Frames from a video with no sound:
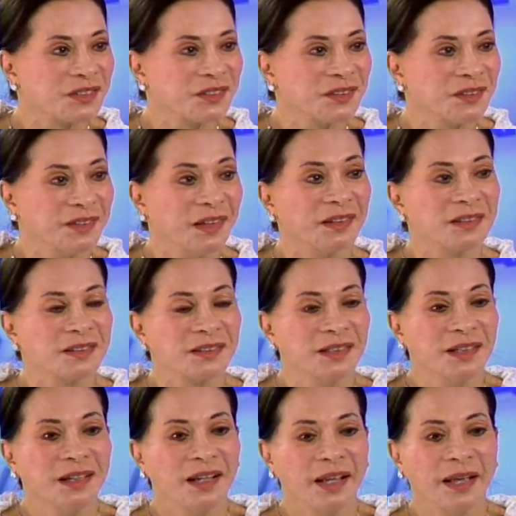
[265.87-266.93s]
Okay. Yes.
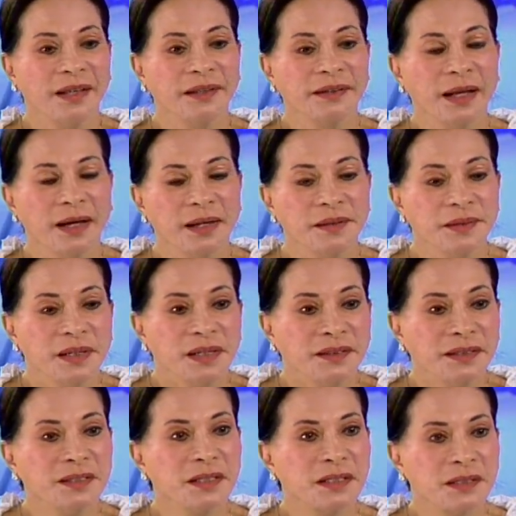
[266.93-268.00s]
And uh,
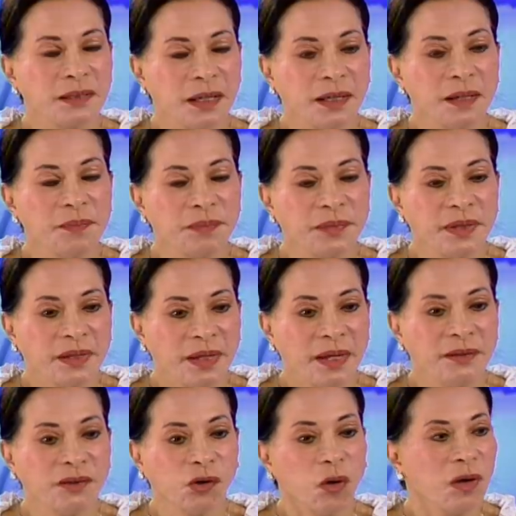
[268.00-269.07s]
this is um,
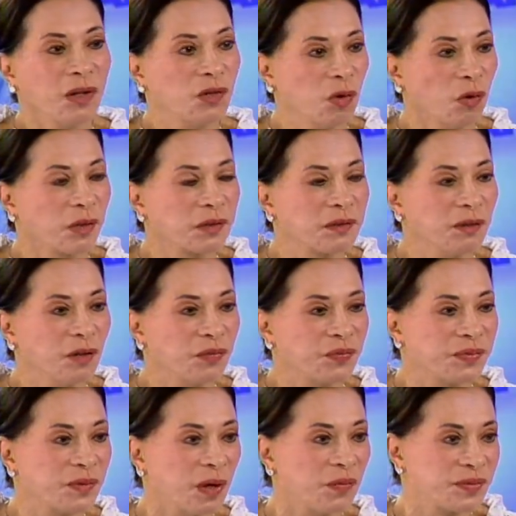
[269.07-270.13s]
in the royal court of
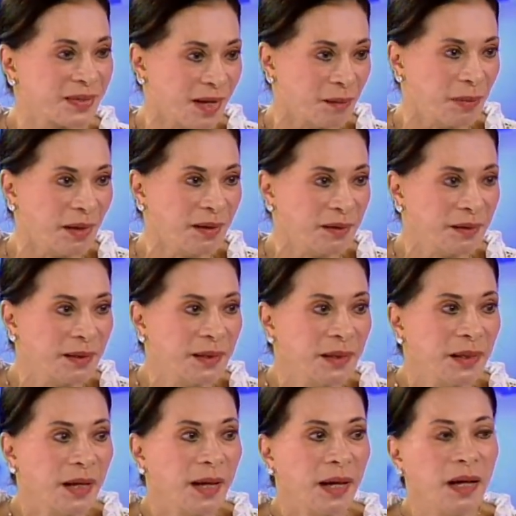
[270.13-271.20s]
of Sabah.
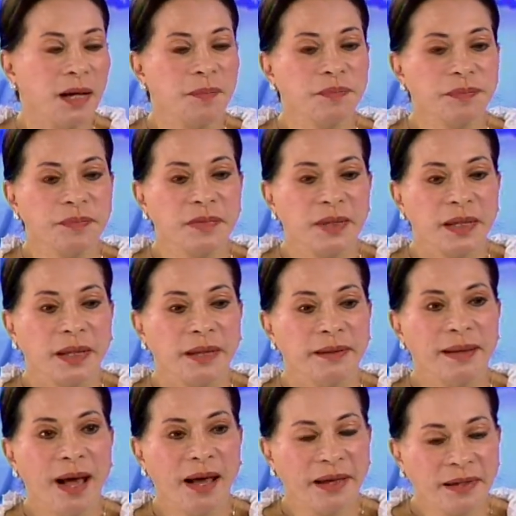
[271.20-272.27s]
Mm-mm. Um,
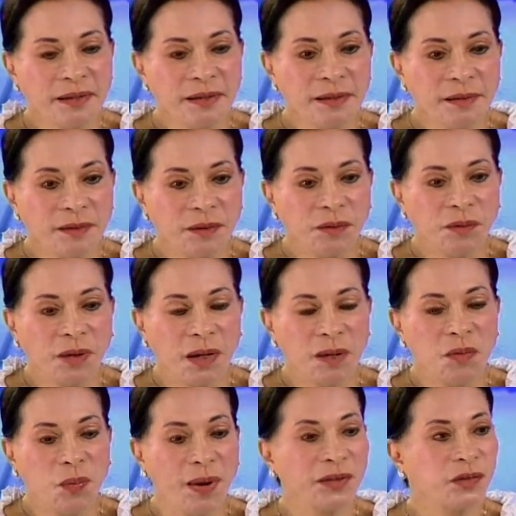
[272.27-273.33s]
Nine uh,
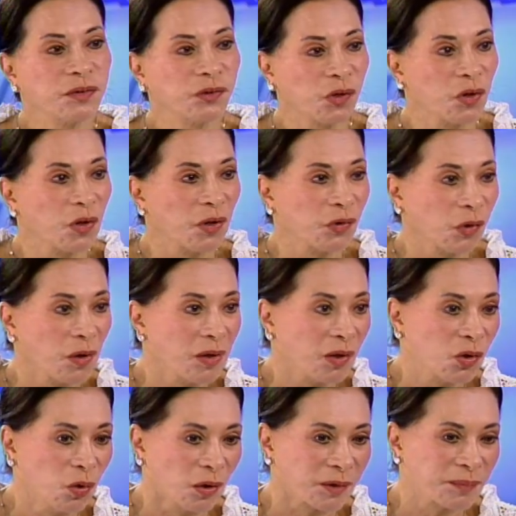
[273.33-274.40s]
went to the ro royal
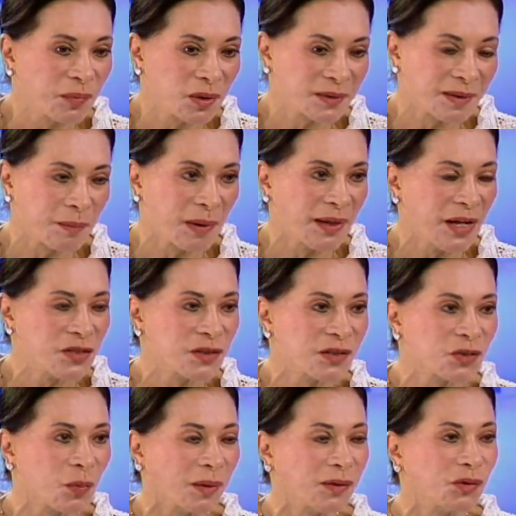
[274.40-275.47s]
court because the
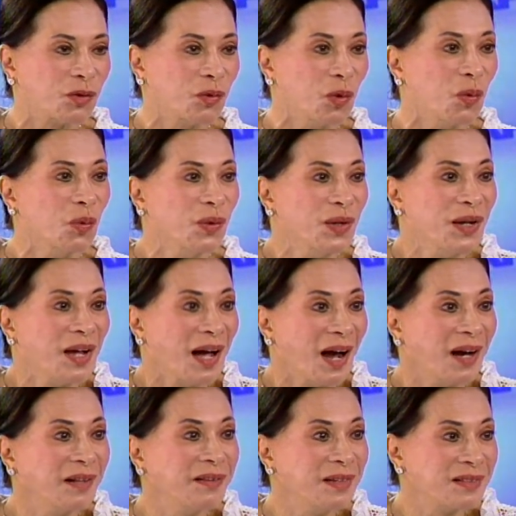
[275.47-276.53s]
Malaysians wanted to know,
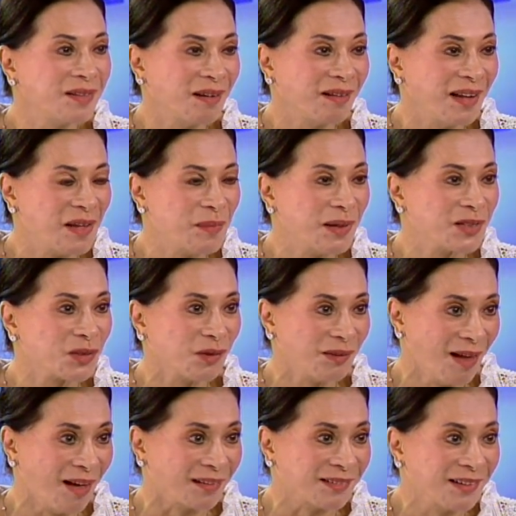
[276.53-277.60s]
are these the claimants or
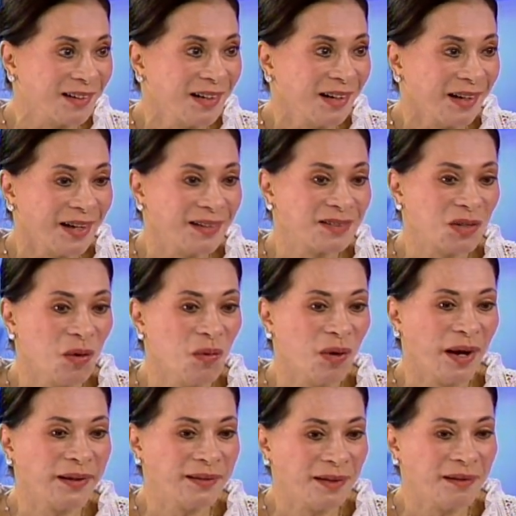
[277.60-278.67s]
not? Mm-mm. And so
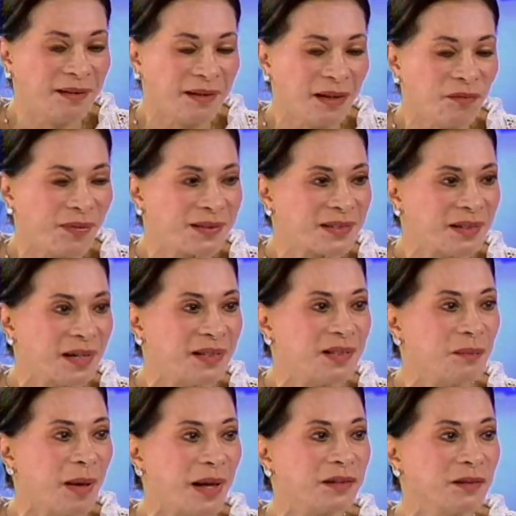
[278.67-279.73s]
I did investigate
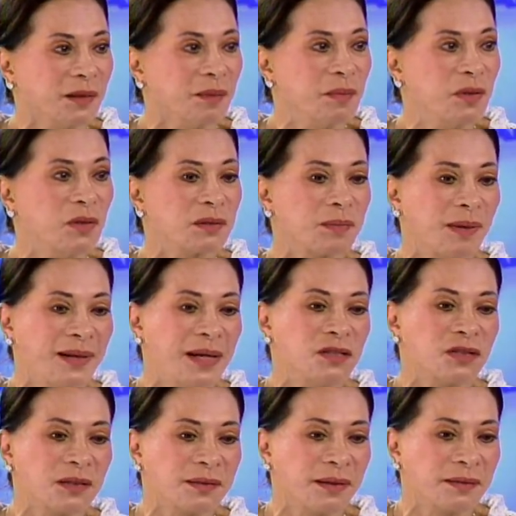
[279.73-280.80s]
the matter because
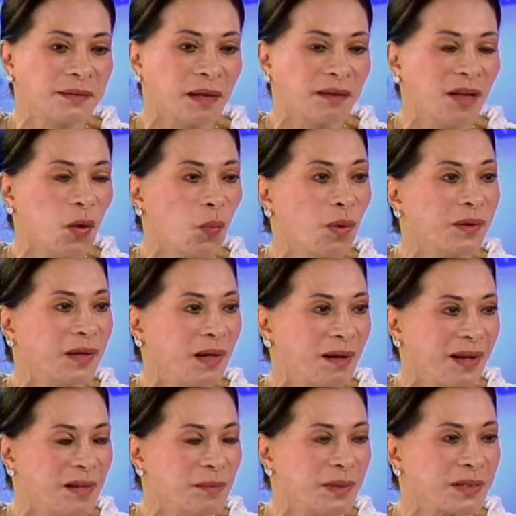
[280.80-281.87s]
Malaysia says that they were the
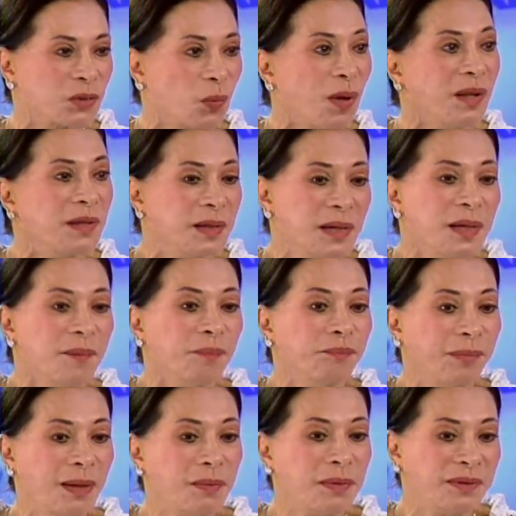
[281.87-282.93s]
claimants. Well,
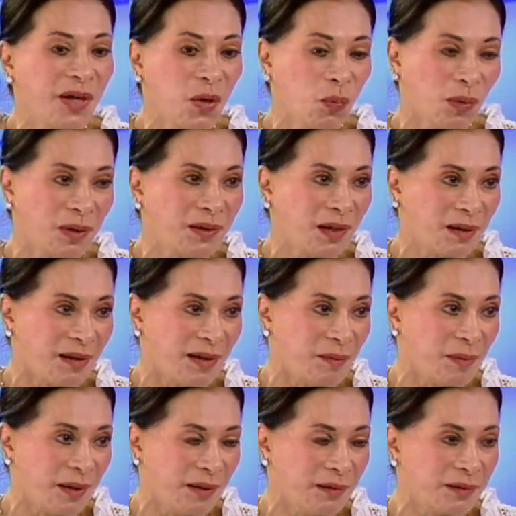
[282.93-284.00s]
maybe they were the
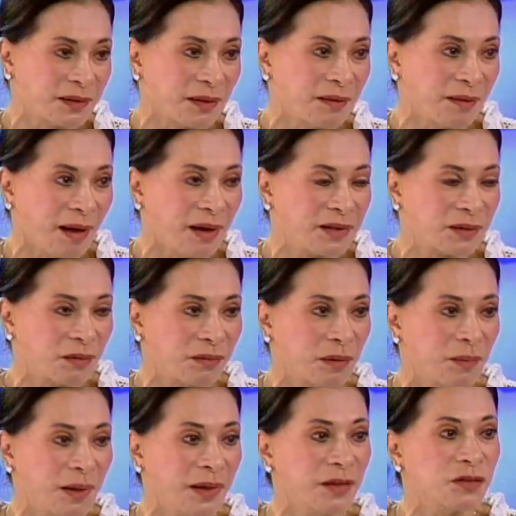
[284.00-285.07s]
claimants in the eyes of the
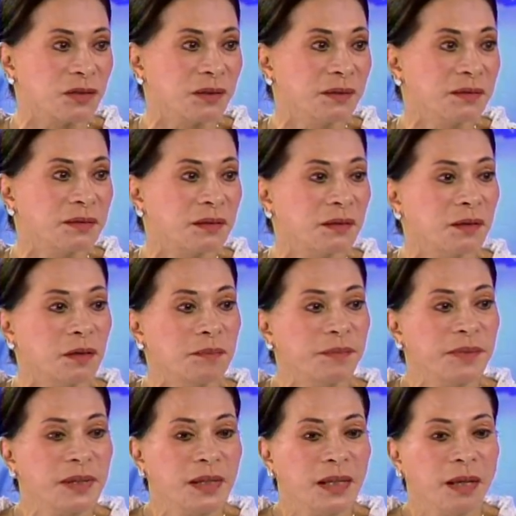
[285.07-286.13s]
Malaysians, you know, mm.
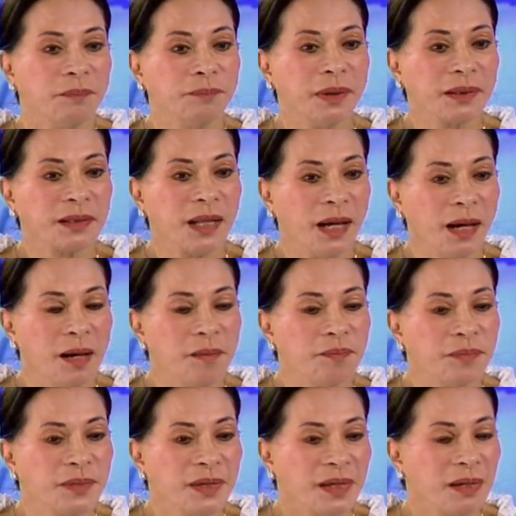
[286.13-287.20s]
but um,
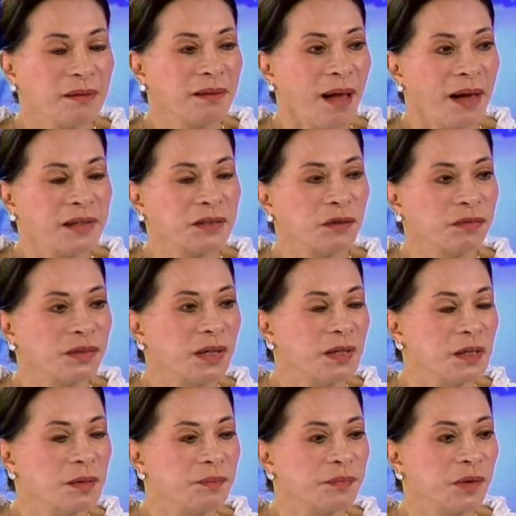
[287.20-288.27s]
in the eyes of the
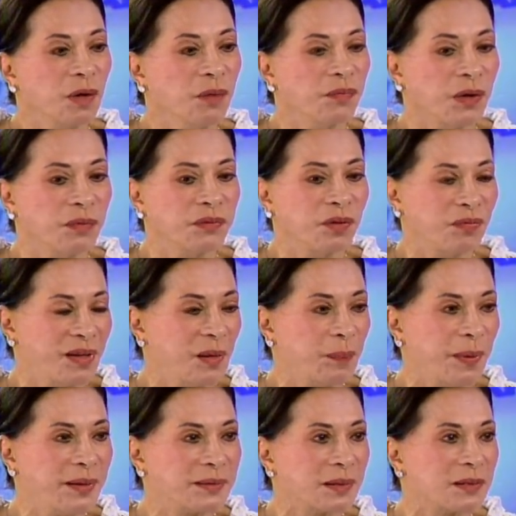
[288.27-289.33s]
um, of, of the
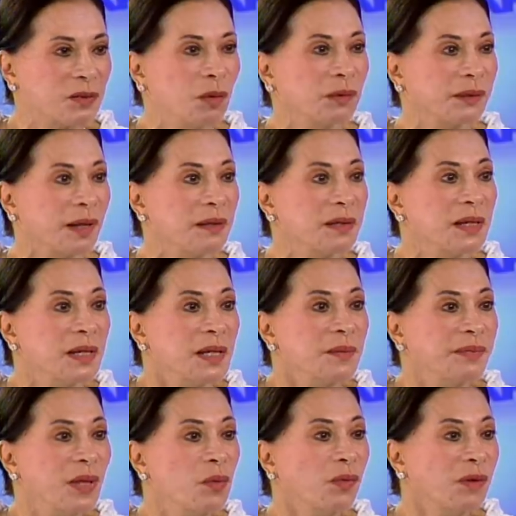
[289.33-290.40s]
Philippines, the Sultan,
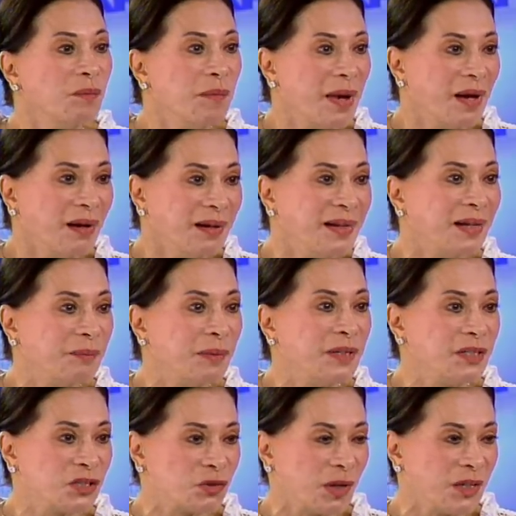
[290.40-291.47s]
they were merely
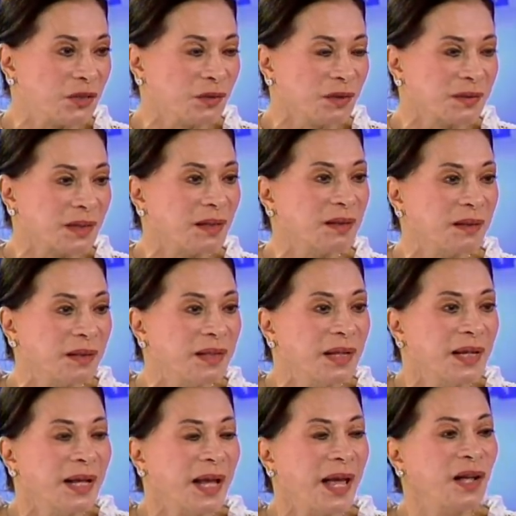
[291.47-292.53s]
administrators, and
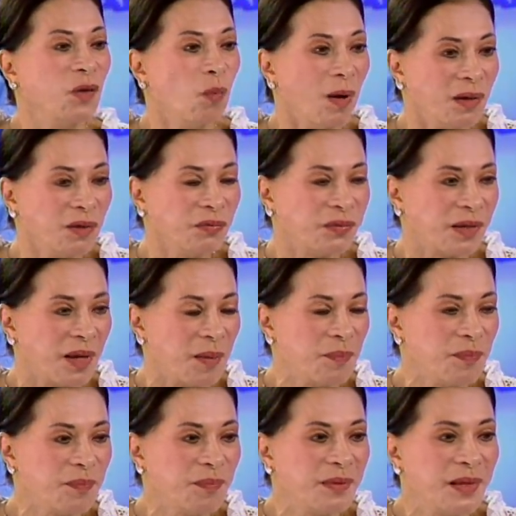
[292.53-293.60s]
and one of
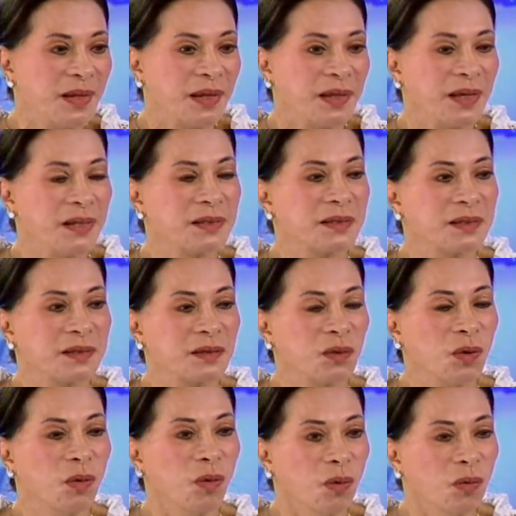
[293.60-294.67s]
them is
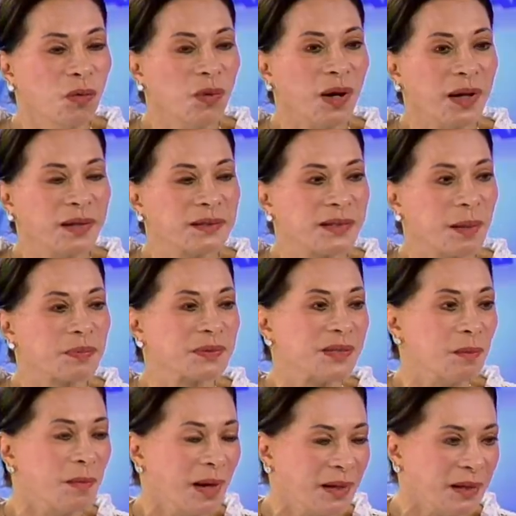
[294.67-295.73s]
who accepts
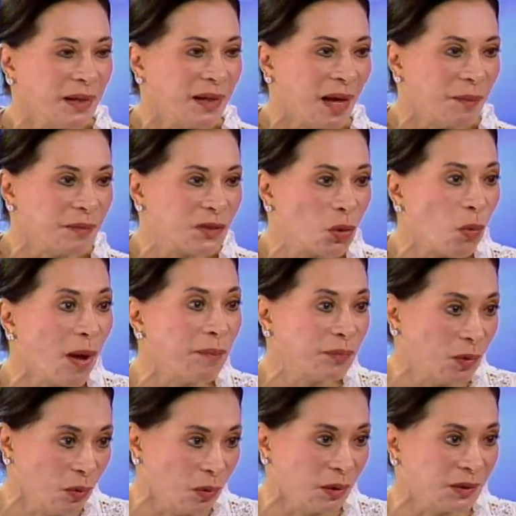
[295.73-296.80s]
the money. And so I'm
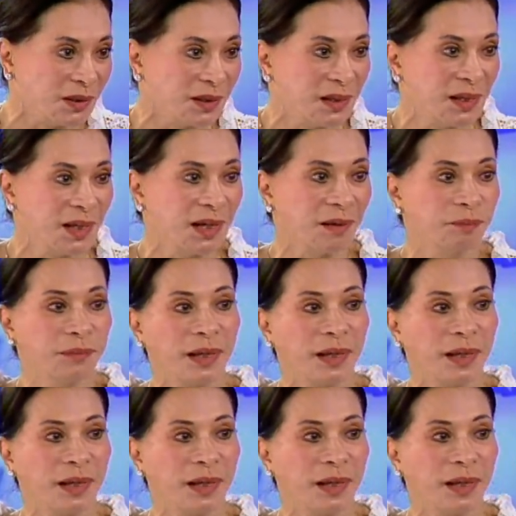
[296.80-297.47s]
told. Yes.